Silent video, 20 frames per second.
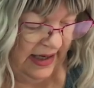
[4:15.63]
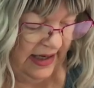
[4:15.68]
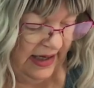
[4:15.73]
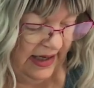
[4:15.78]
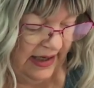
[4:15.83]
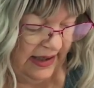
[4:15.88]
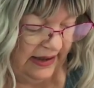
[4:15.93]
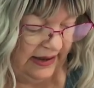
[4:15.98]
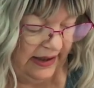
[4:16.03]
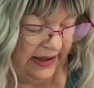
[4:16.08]

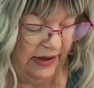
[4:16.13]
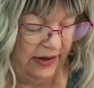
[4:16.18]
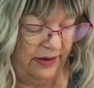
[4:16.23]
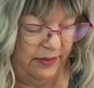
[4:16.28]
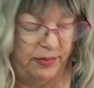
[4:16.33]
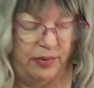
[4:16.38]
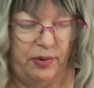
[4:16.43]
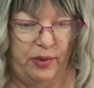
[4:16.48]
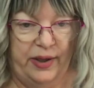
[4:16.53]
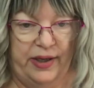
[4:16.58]
at a later
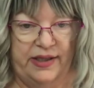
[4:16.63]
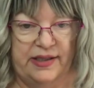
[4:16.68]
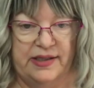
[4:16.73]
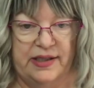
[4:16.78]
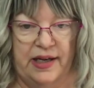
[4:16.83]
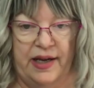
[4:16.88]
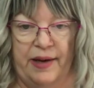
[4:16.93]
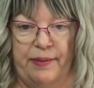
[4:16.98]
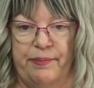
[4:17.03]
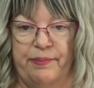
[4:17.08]
point in
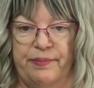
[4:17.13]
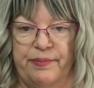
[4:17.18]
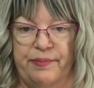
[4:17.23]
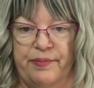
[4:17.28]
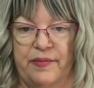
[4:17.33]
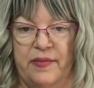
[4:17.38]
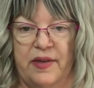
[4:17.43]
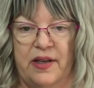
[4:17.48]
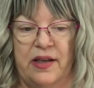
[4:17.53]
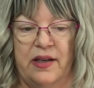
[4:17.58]

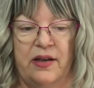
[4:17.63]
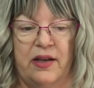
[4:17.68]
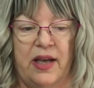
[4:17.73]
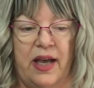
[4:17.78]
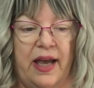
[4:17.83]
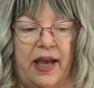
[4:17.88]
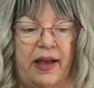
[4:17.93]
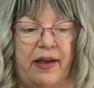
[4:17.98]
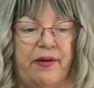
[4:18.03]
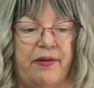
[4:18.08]
time.
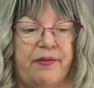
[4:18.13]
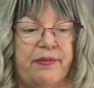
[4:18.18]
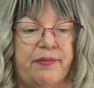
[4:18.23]
Okay.